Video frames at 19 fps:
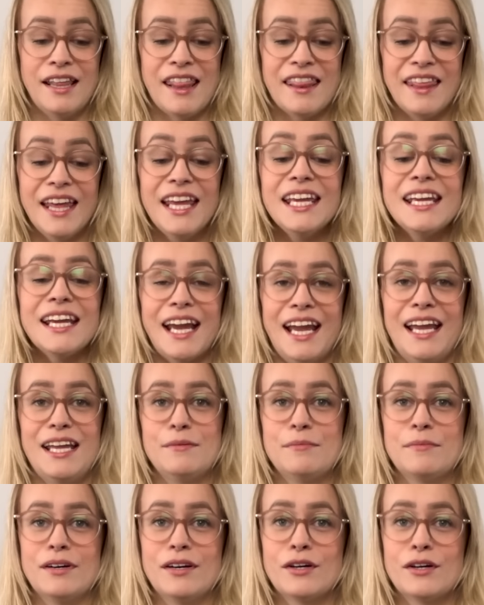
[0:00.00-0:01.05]
They
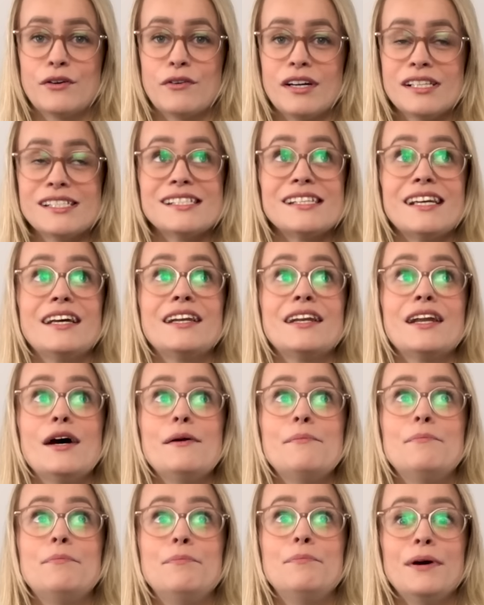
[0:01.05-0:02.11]
came across an
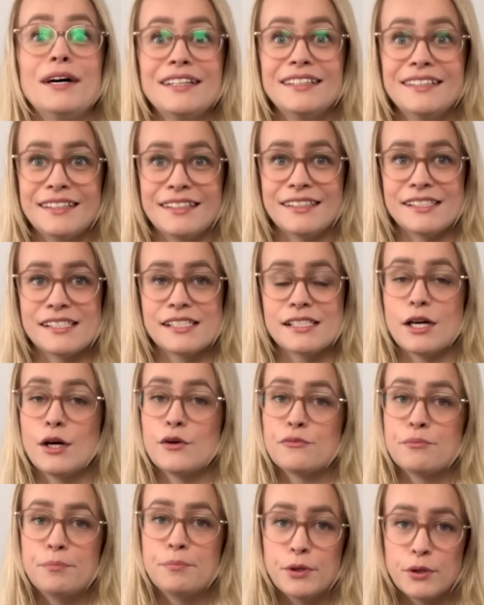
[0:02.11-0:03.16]
abundance
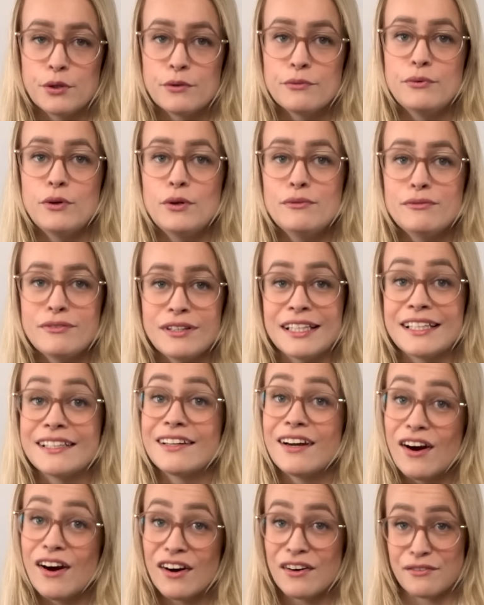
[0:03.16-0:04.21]
of beautiful flint
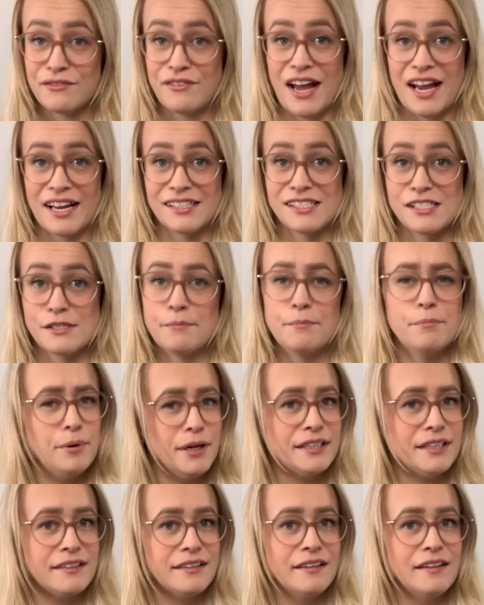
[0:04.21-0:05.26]
artifacts,
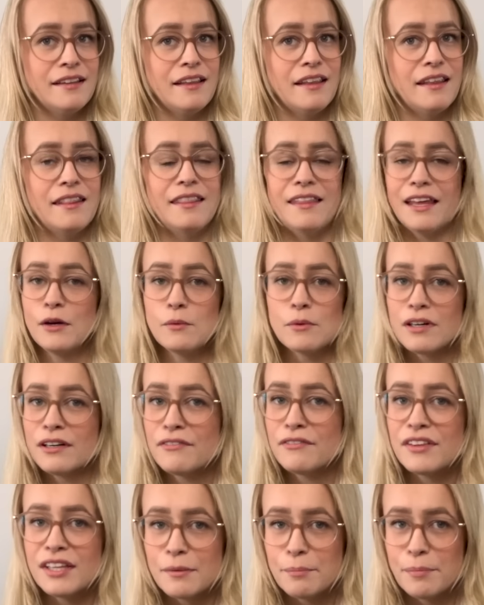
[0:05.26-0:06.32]
but they were
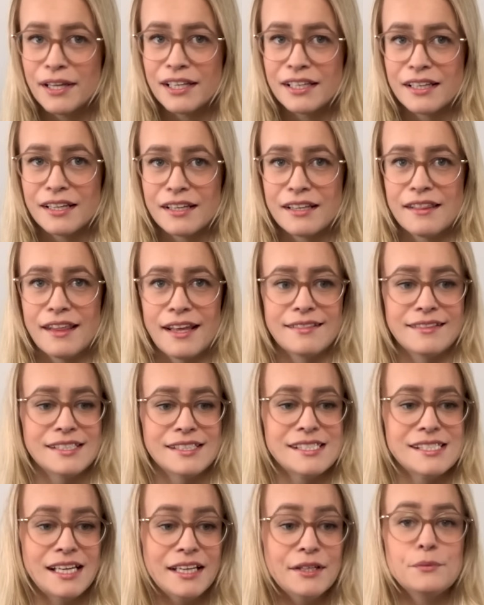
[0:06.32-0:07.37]
of the opinion that the
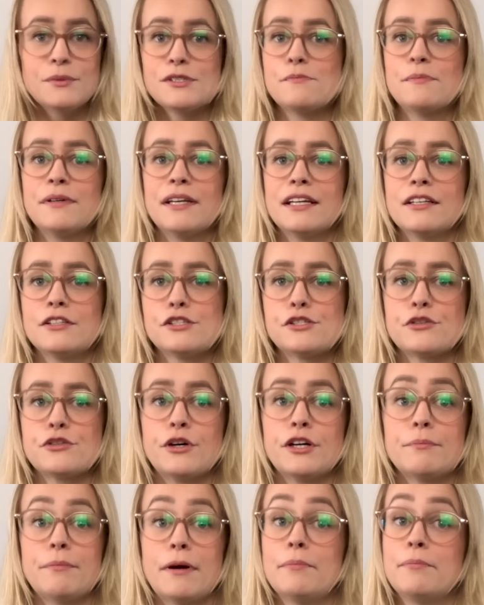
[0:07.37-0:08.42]
site was being
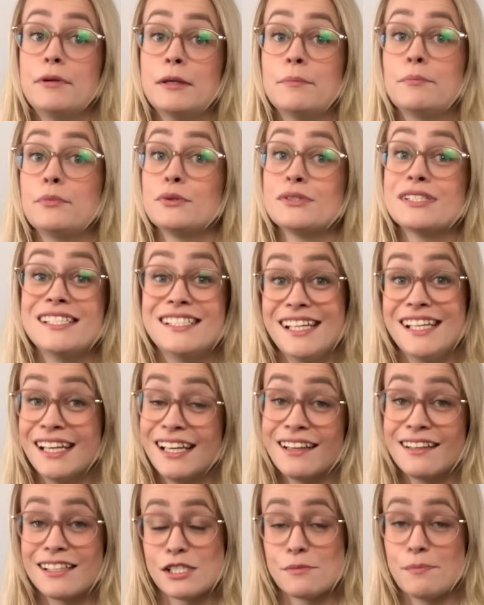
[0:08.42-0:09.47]
destroyed by people
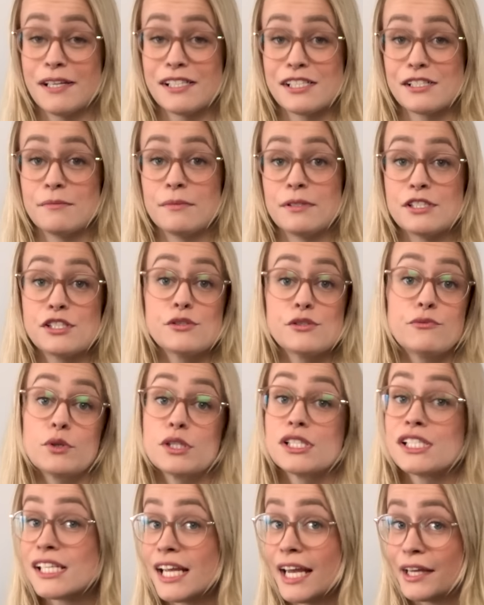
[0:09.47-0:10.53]
digging the specimens for
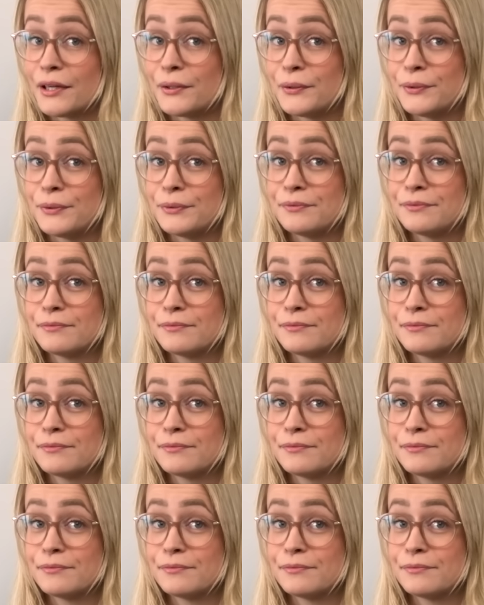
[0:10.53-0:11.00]
sale.